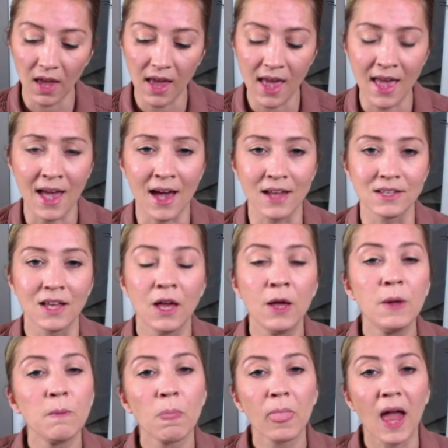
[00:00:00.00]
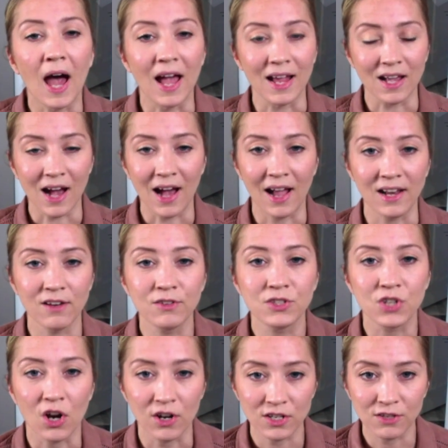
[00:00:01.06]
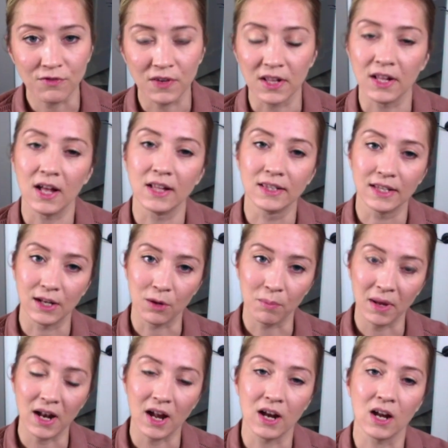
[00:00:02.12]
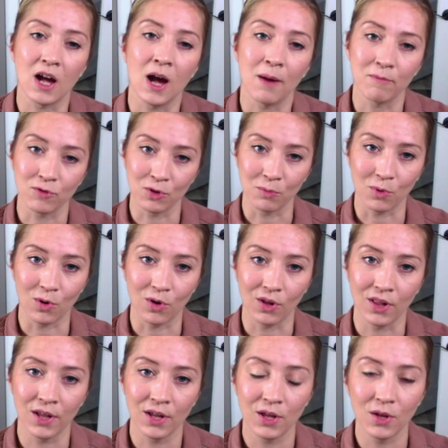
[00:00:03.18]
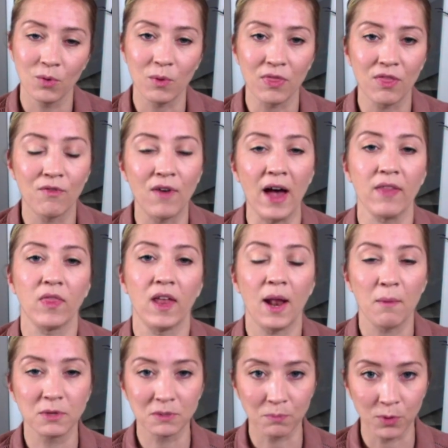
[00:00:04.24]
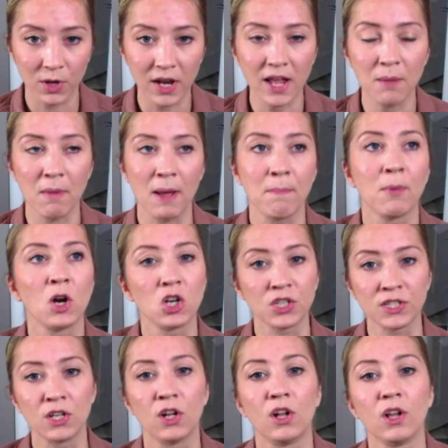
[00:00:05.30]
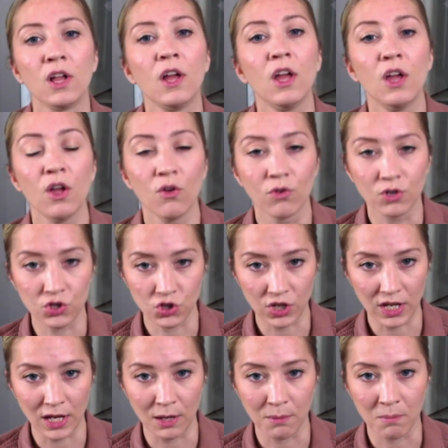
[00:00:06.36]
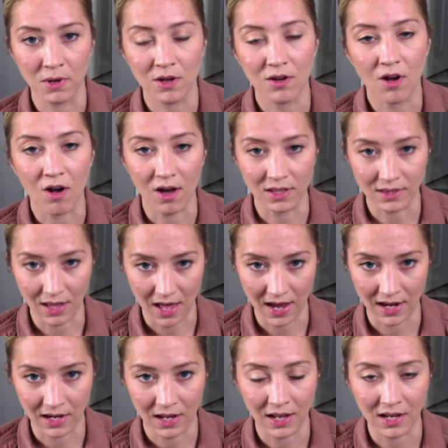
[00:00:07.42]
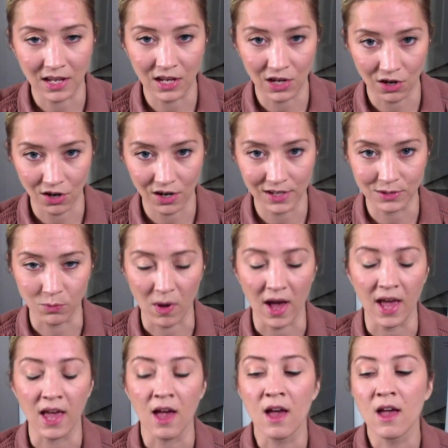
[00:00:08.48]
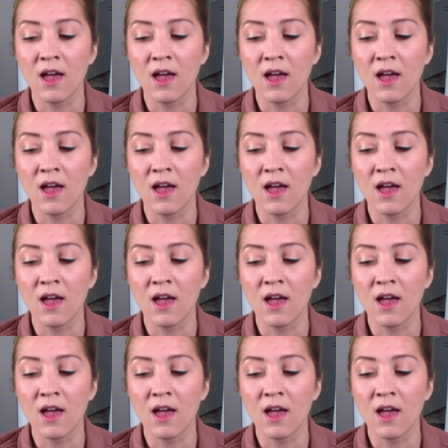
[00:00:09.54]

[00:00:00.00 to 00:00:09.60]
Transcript: And I kind of started to feel a little bit uncomfortable with the fact that I was putting my personal regime online, and here is why.